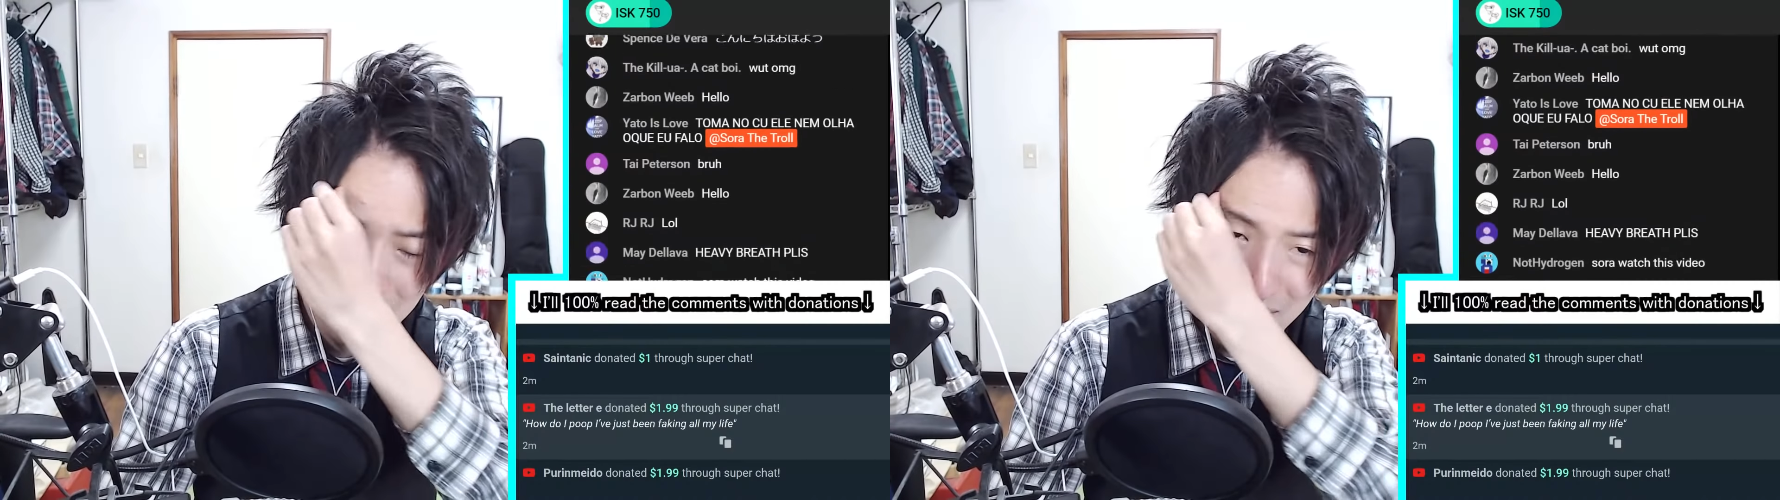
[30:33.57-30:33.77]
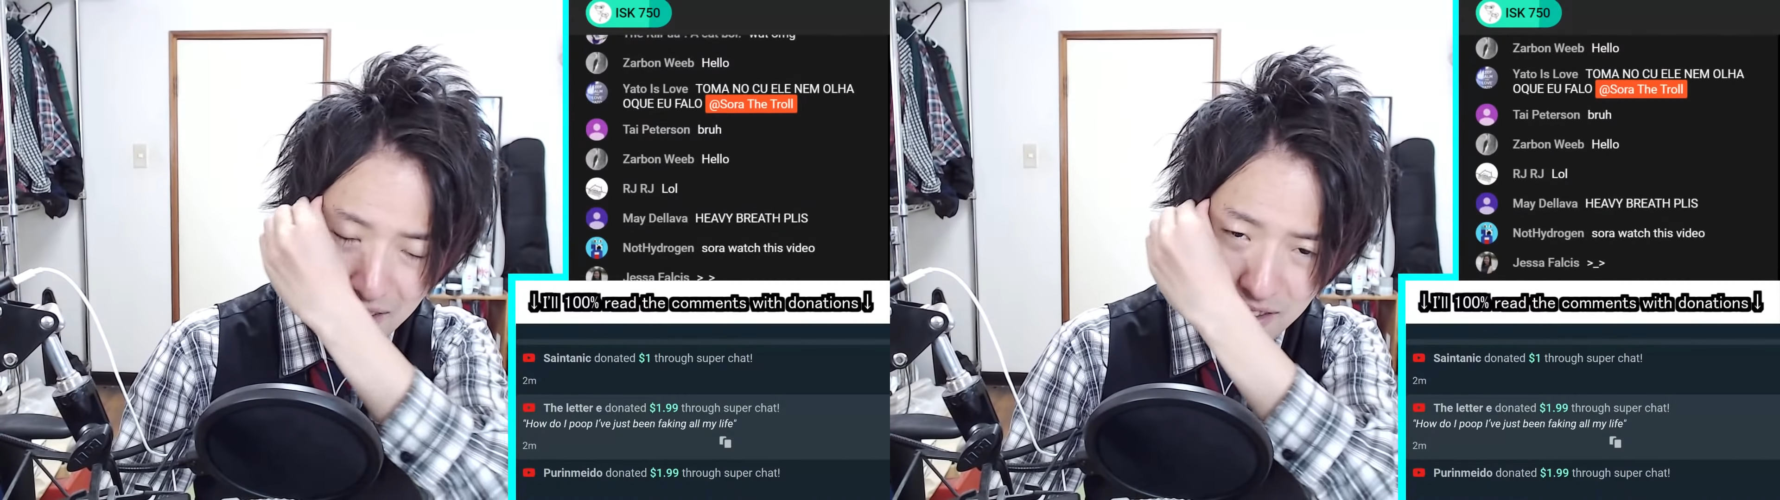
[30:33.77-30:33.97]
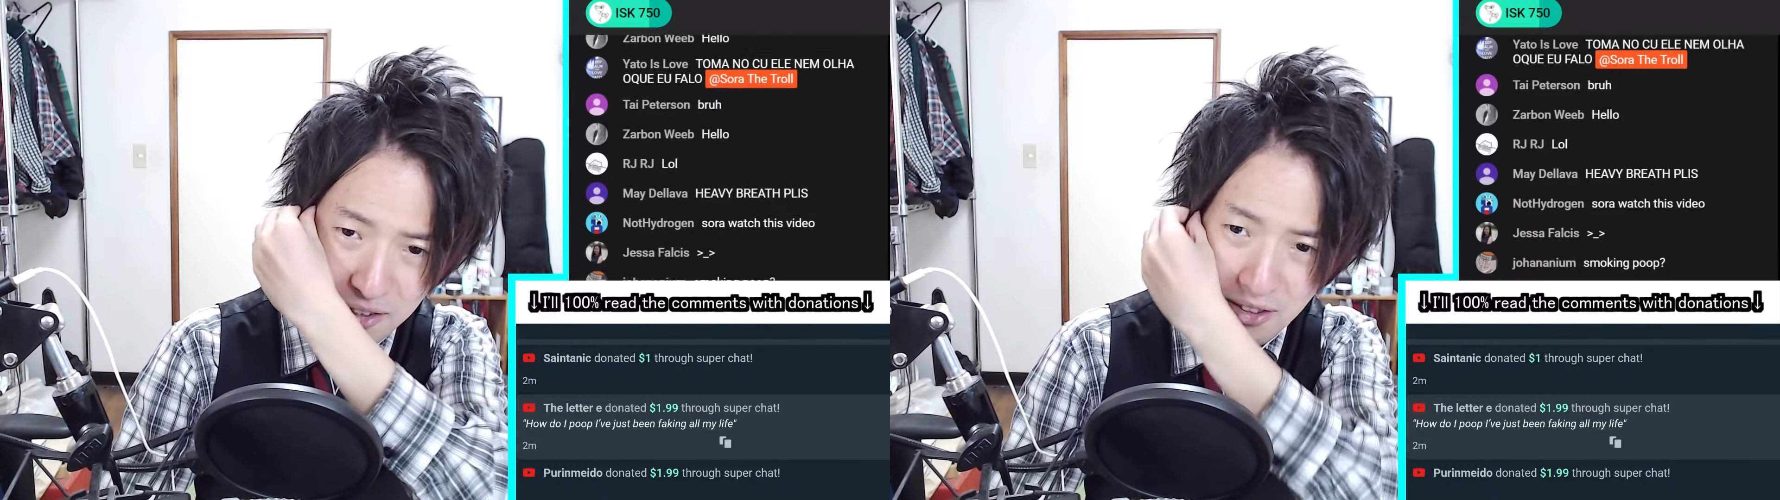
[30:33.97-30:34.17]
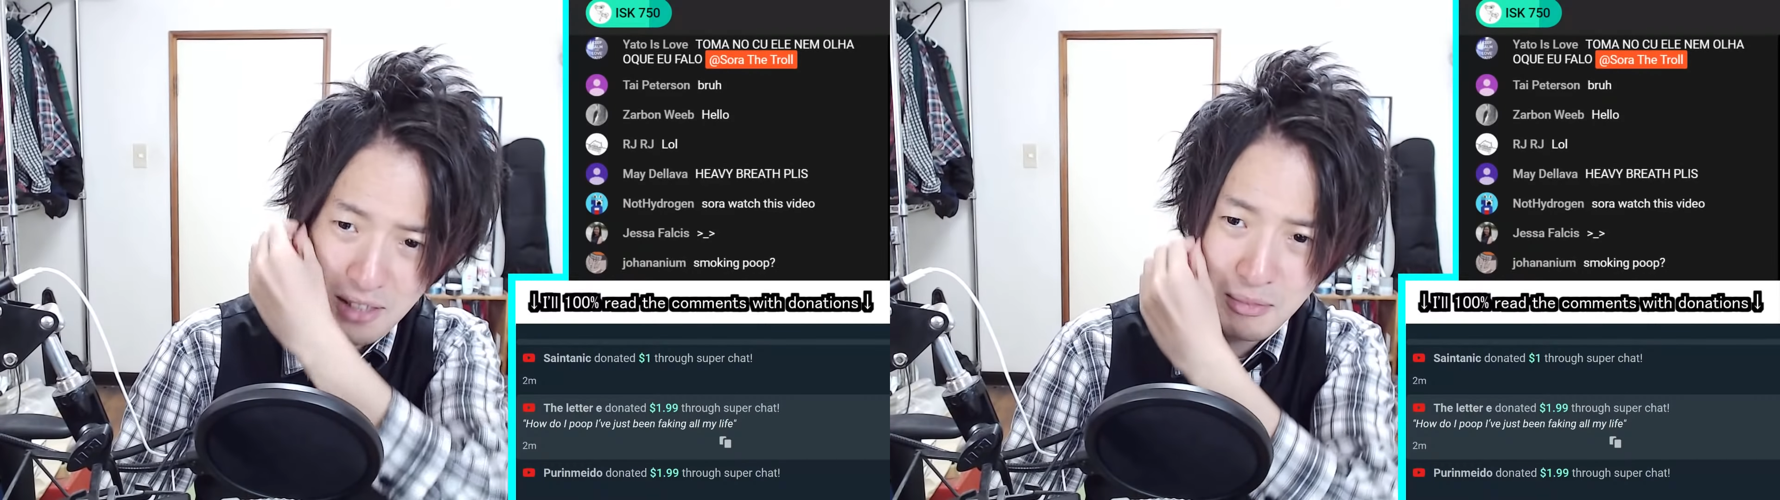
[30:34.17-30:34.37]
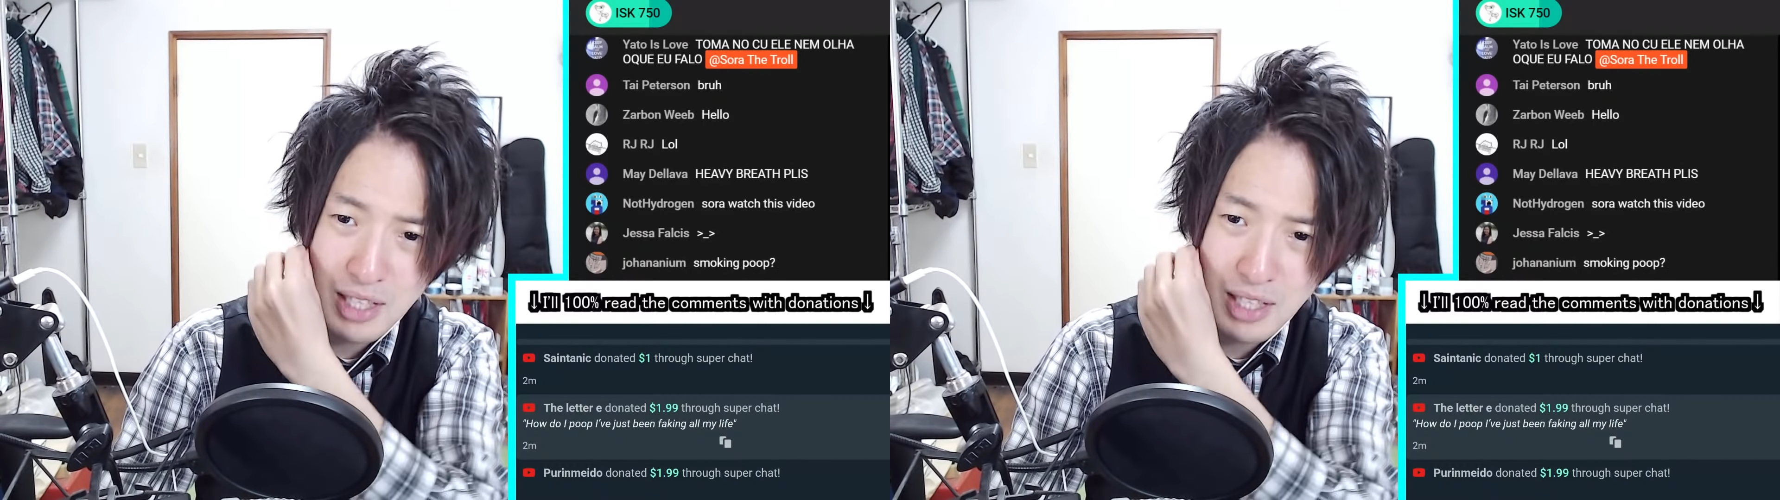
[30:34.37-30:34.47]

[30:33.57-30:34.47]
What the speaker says: Seriously,